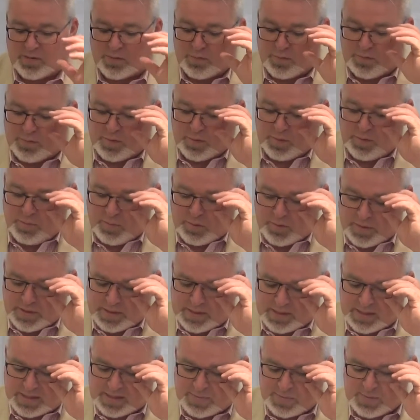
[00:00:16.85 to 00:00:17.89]
Filled more than
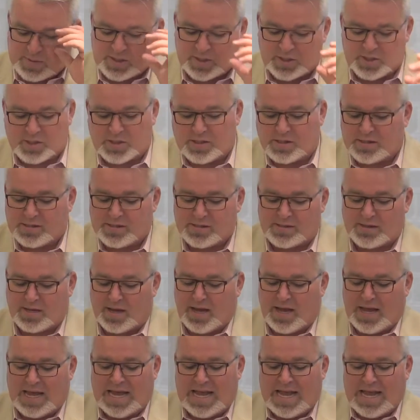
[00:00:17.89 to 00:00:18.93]
6 positions,
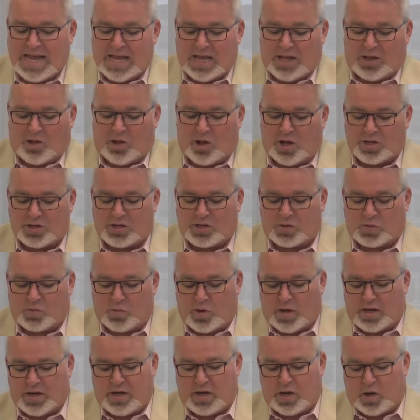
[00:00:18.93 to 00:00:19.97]
launched
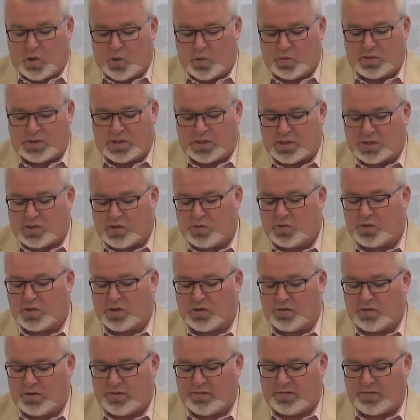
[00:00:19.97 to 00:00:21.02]
1 oat and 2
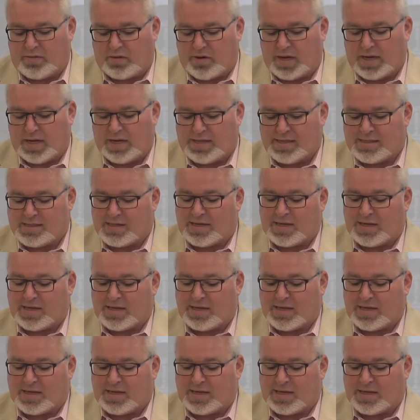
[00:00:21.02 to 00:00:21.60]
canola varieties,